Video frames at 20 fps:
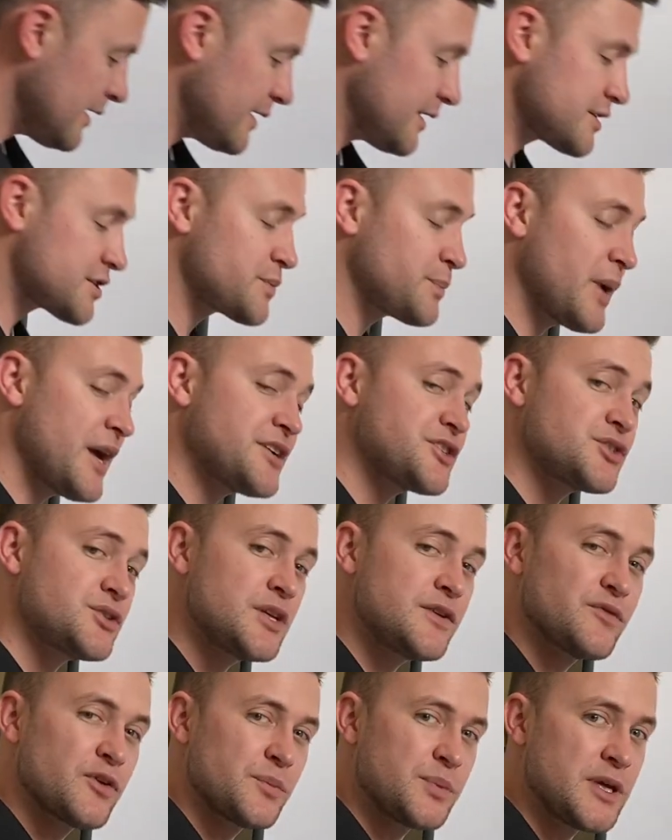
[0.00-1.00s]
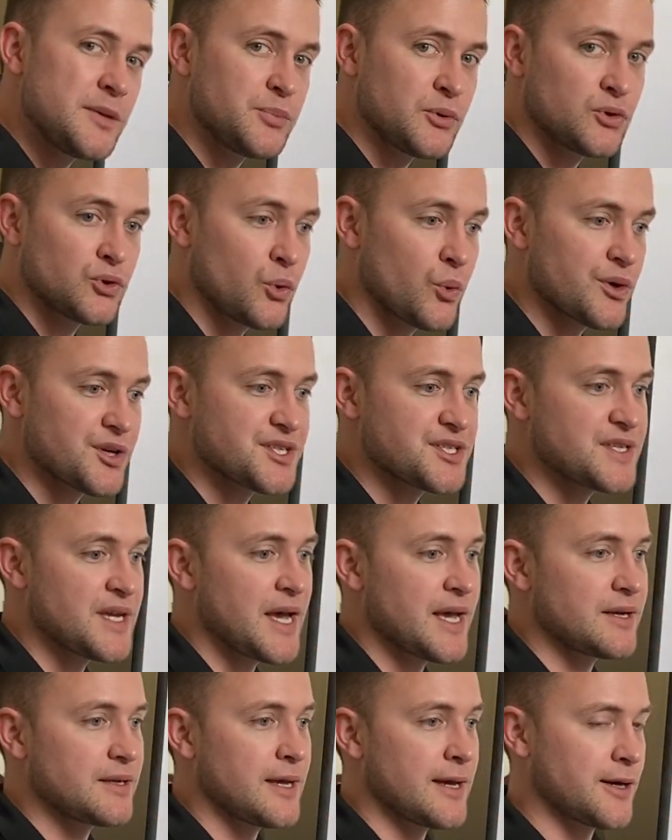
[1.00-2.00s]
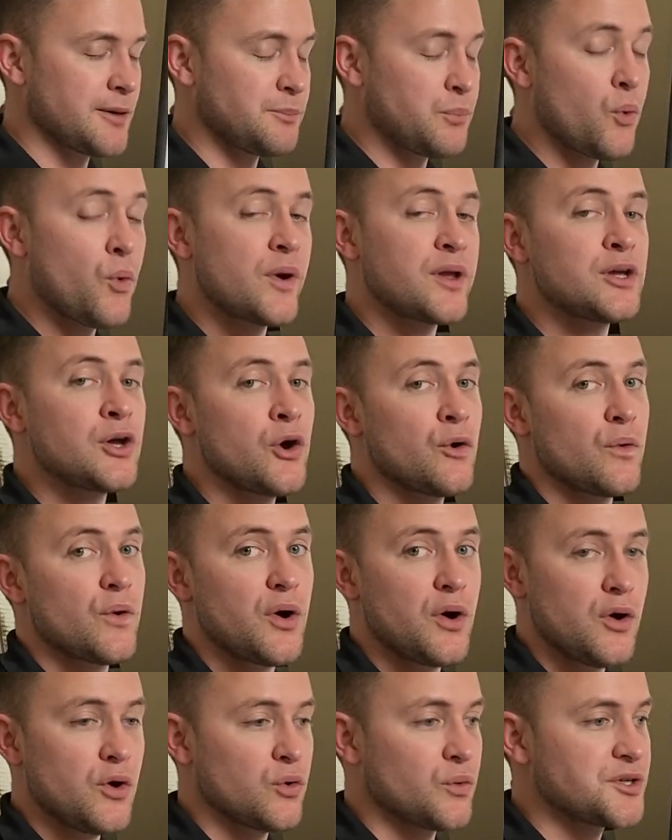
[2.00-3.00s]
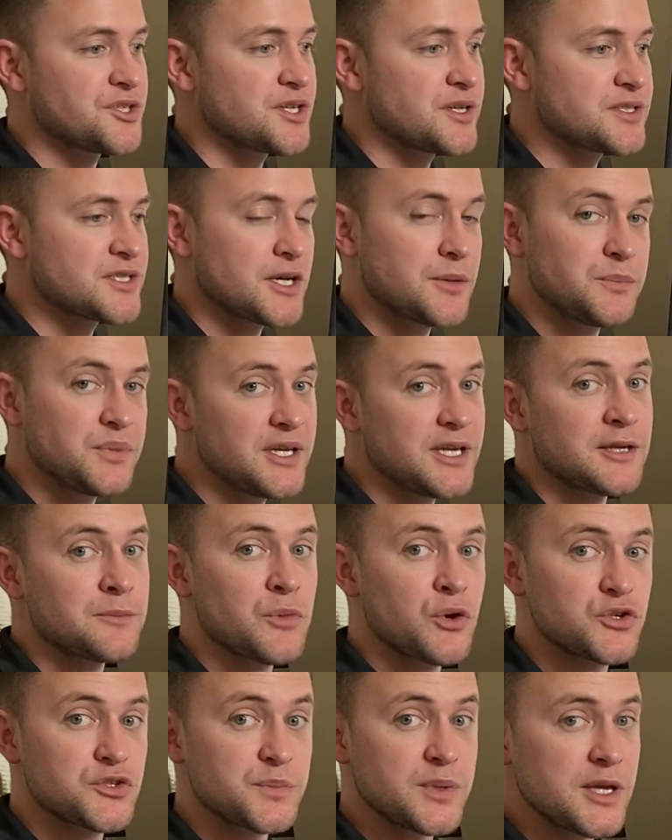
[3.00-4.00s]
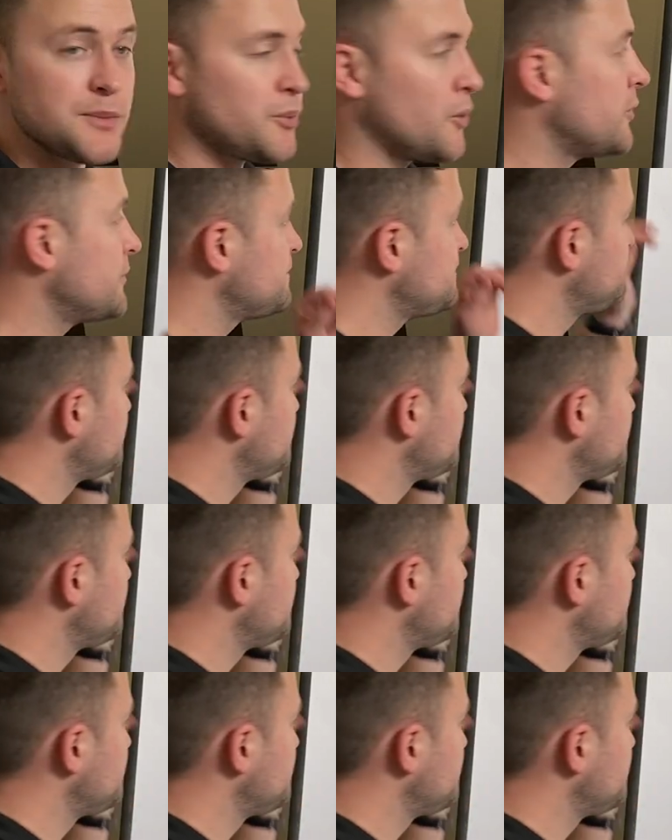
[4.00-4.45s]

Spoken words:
Especially for people who are set at a 0.00, which ends up being most people.